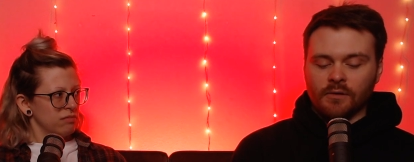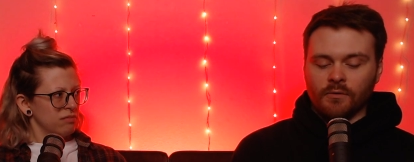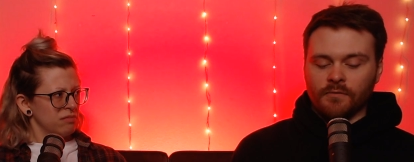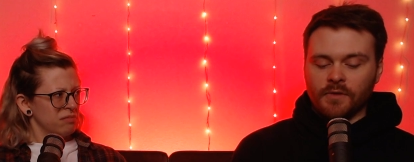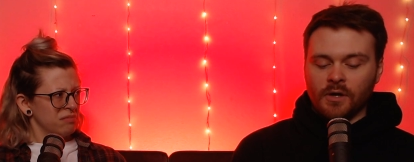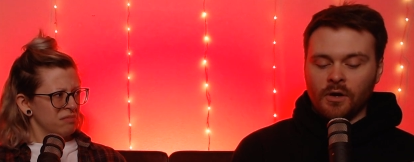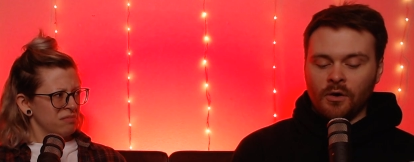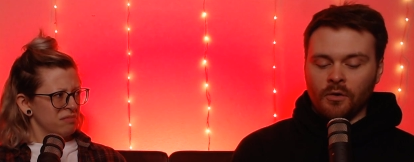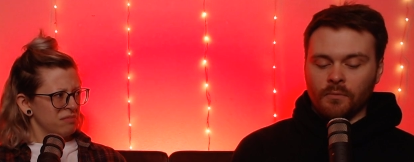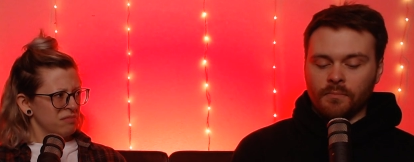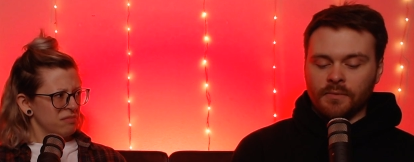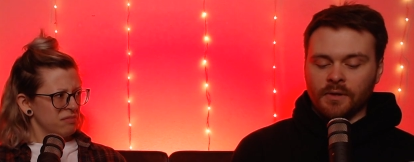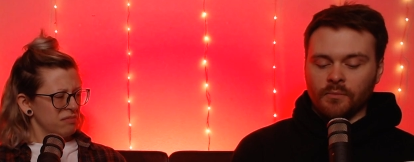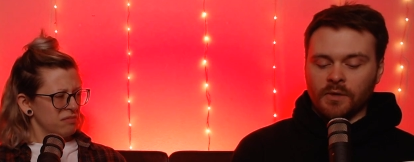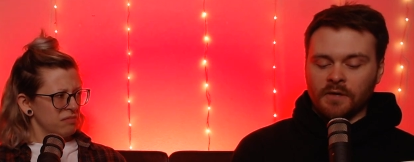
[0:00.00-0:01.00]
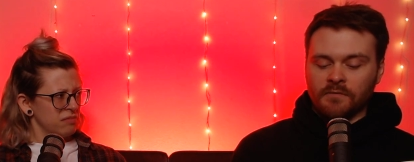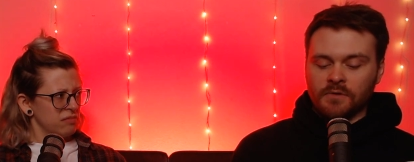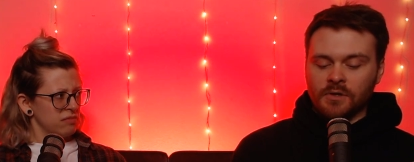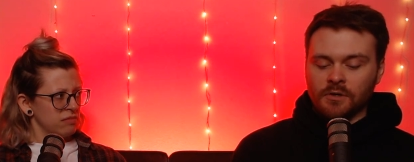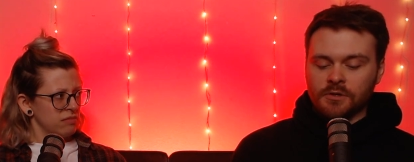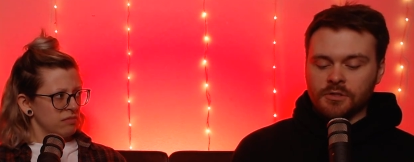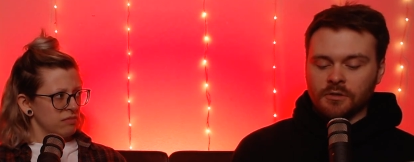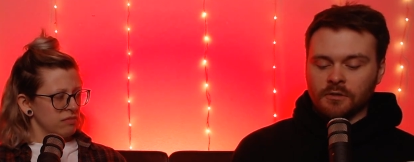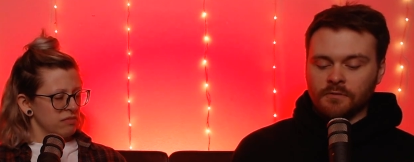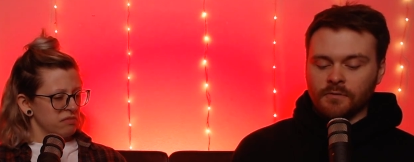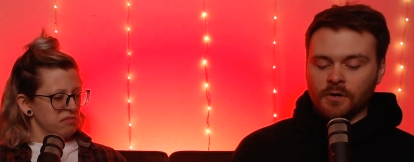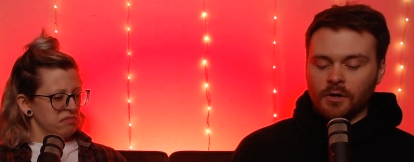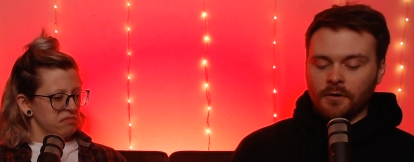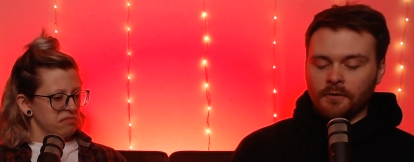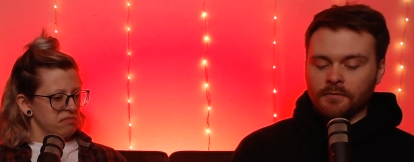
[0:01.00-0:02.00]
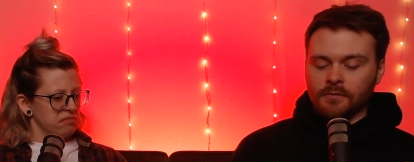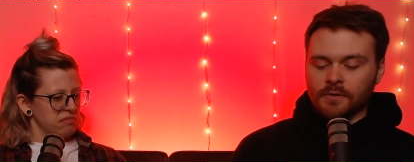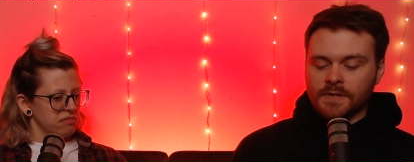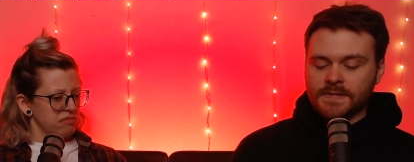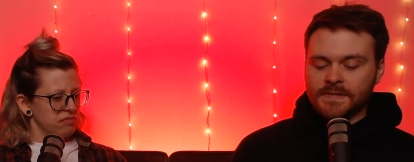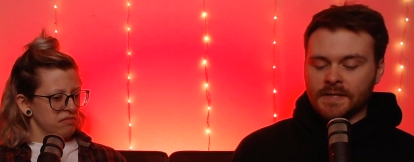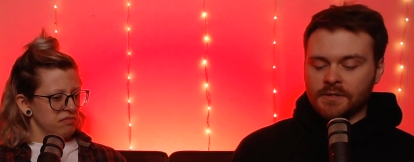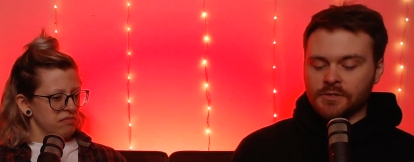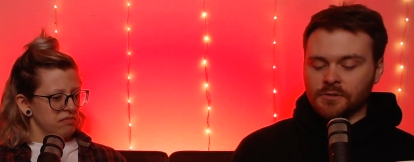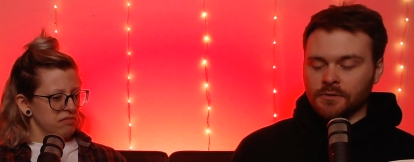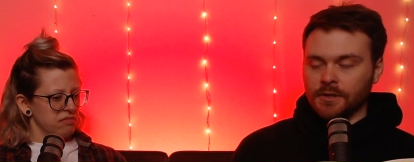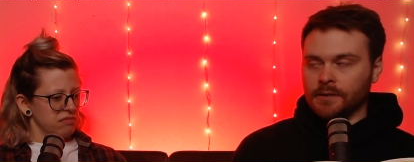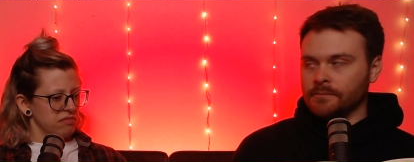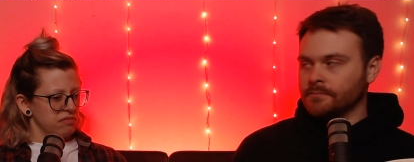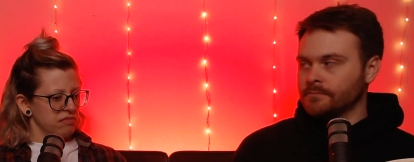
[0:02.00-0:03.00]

Speaker 1: of the hope that we have nurtured for over a century."